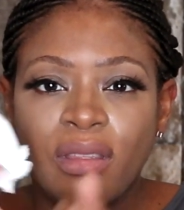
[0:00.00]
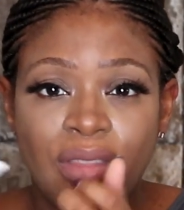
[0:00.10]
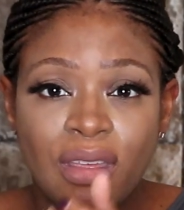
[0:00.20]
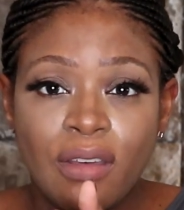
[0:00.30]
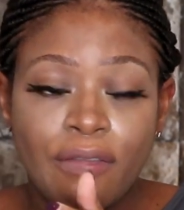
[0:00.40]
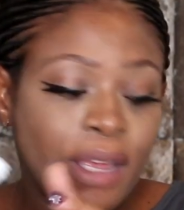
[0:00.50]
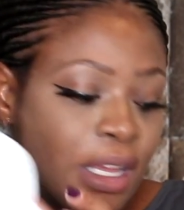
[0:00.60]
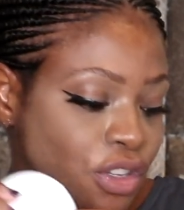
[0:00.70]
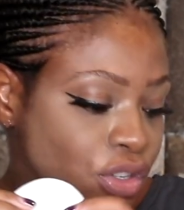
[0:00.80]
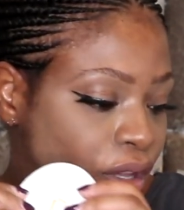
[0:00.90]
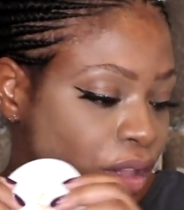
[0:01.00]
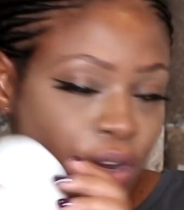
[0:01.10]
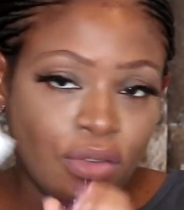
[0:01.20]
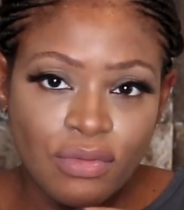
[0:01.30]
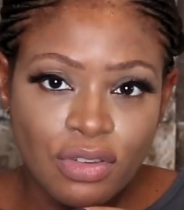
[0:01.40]
the fingers so that they
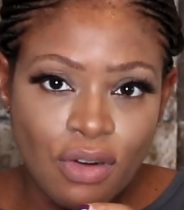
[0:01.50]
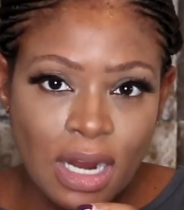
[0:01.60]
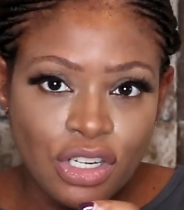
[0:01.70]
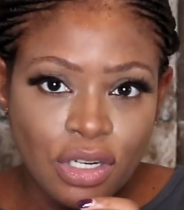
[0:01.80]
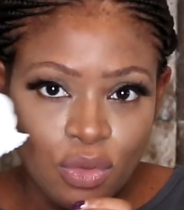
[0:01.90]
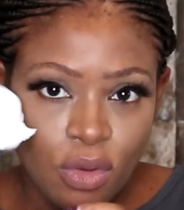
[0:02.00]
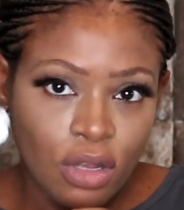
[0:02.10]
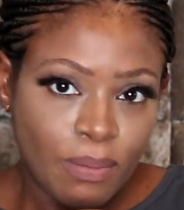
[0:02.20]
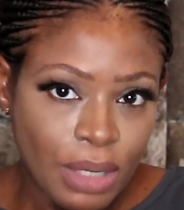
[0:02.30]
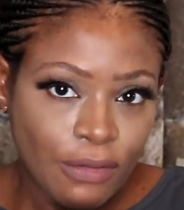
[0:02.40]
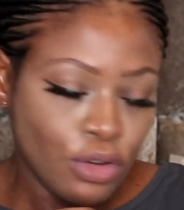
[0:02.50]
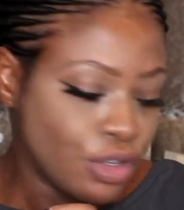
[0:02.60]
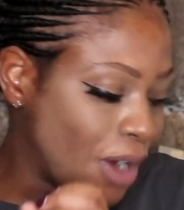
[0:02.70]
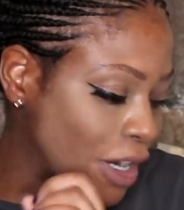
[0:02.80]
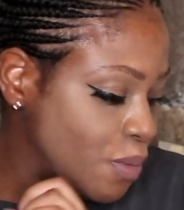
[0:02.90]
don't scratch as well. But I've got
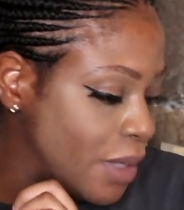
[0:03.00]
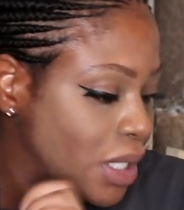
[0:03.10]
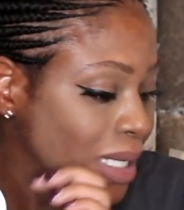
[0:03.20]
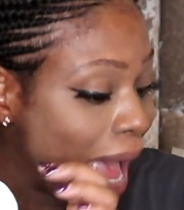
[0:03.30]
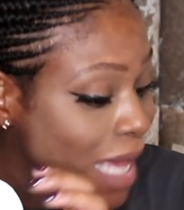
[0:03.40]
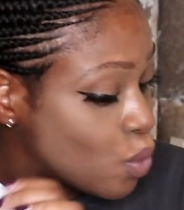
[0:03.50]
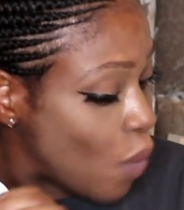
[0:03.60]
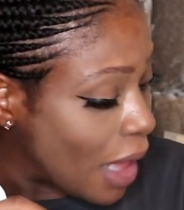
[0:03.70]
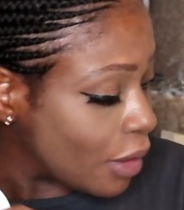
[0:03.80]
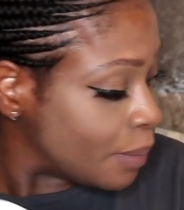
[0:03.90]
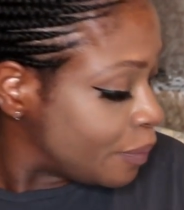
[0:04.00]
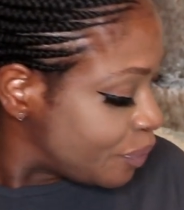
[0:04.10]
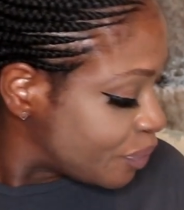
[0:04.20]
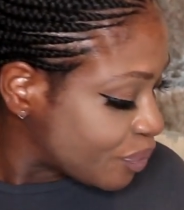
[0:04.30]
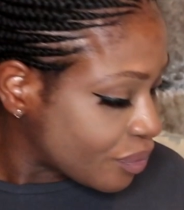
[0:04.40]
scratch mitts as well.
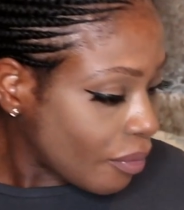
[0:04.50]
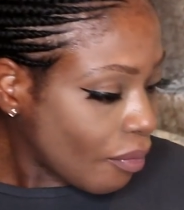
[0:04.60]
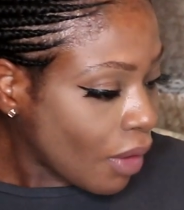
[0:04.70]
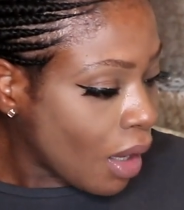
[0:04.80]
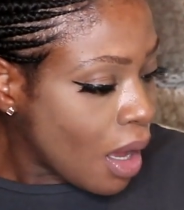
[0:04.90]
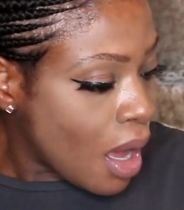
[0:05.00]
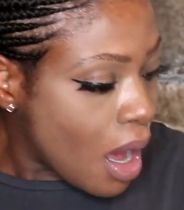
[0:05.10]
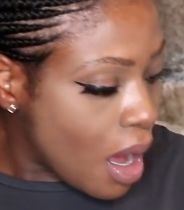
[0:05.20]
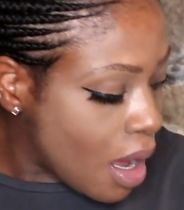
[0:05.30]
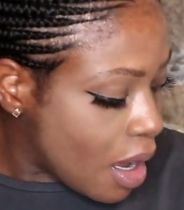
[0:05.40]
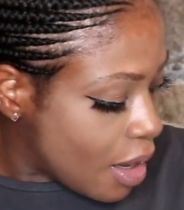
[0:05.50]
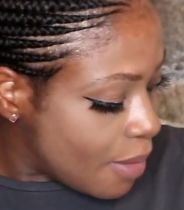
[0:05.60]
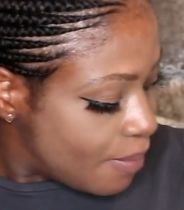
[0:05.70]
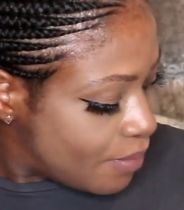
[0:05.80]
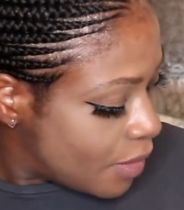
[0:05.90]

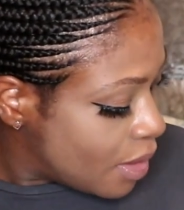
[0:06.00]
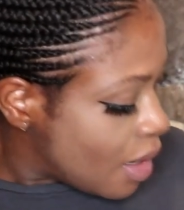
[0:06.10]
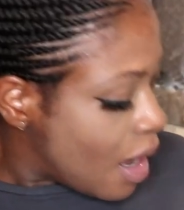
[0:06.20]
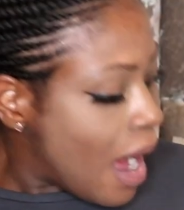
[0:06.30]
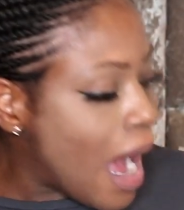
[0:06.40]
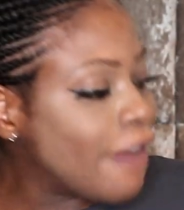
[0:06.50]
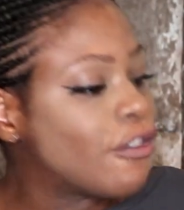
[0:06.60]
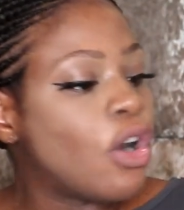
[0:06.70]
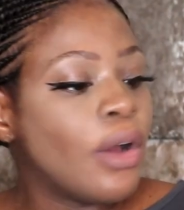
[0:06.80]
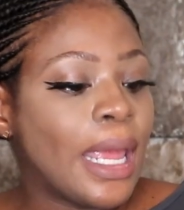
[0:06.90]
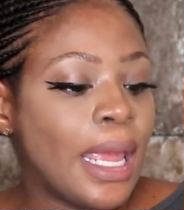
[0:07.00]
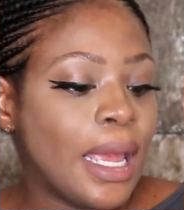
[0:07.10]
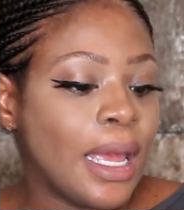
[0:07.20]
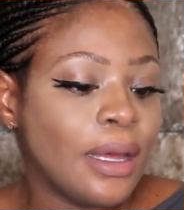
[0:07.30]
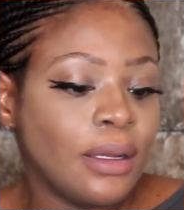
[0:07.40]
I've got
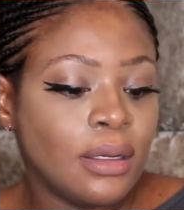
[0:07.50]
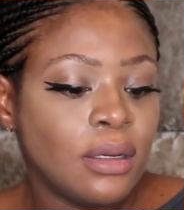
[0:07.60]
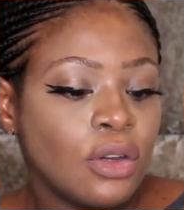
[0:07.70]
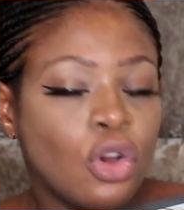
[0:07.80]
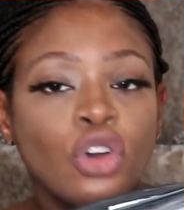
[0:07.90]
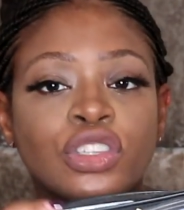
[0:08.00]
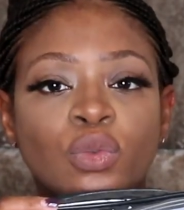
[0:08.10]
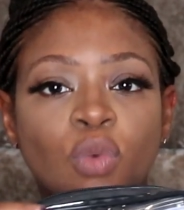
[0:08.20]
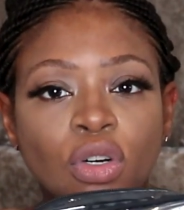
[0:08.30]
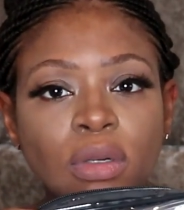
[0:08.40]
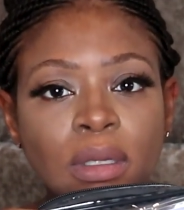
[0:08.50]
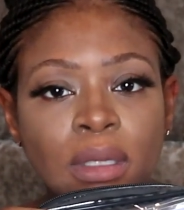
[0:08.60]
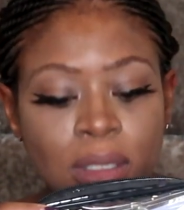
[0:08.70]
here cotton wool,